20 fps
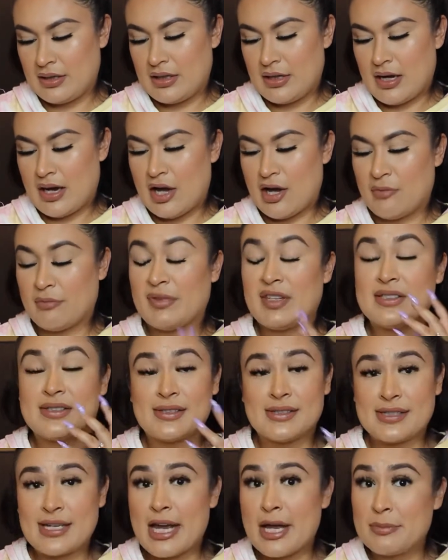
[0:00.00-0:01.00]
The
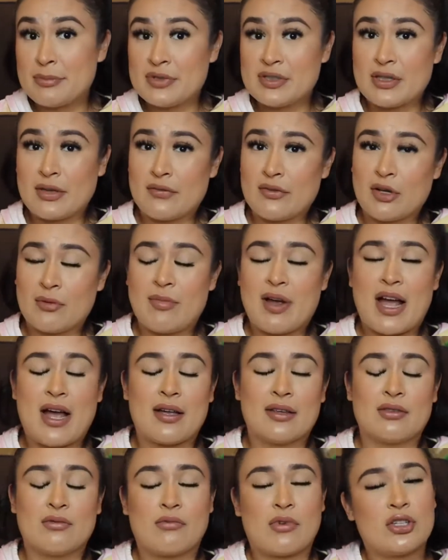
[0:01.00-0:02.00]
steps of your
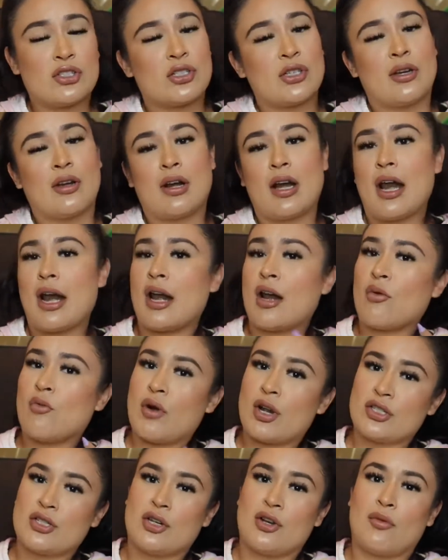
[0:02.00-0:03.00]
bath, washing your hair,
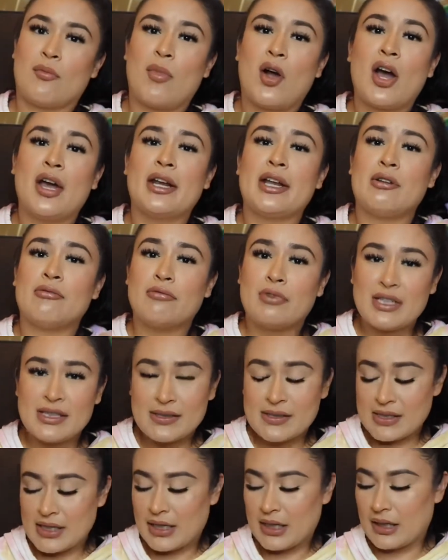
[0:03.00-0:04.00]
washing your body,
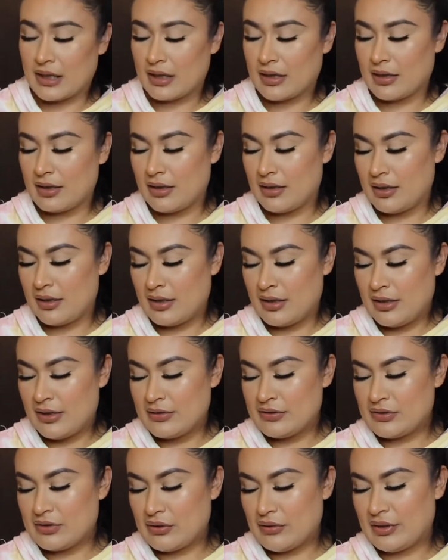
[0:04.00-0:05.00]
rinsing.
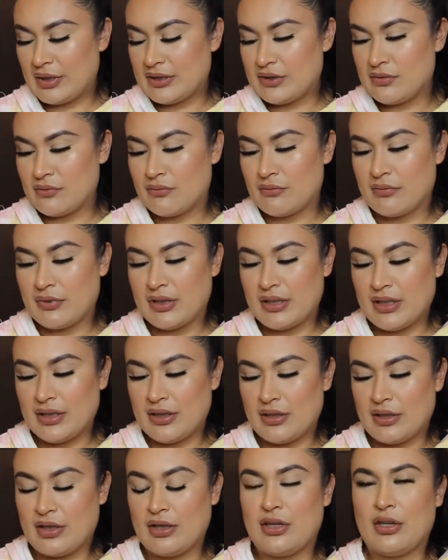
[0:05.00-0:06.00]
So it's really
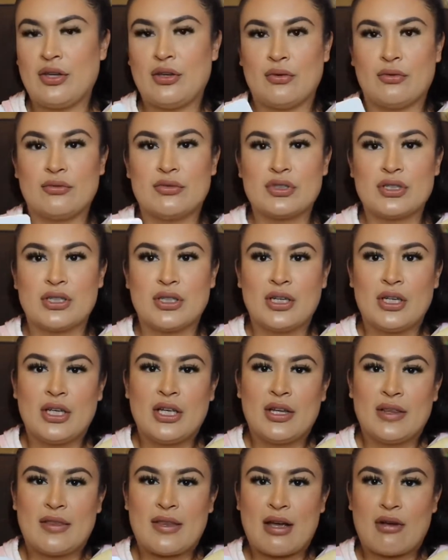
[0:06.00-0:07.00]
cute.
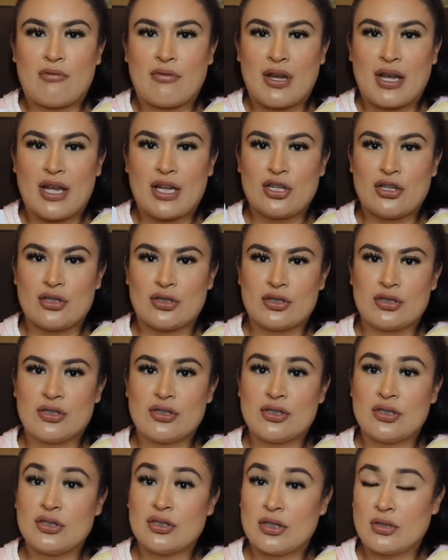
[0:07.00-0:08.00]
That way your
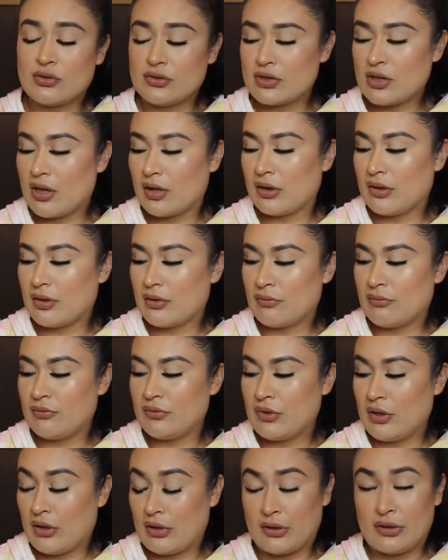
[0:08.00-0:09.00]
little toddler
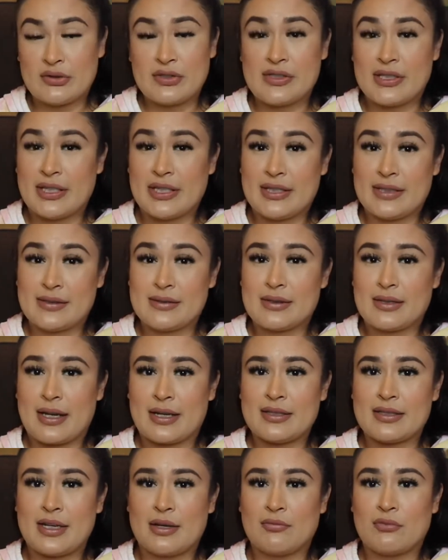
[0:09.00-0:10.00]
learns his
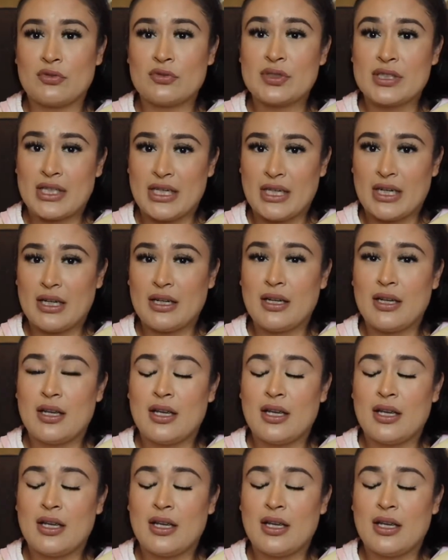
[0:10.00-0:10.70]
nighttime routine.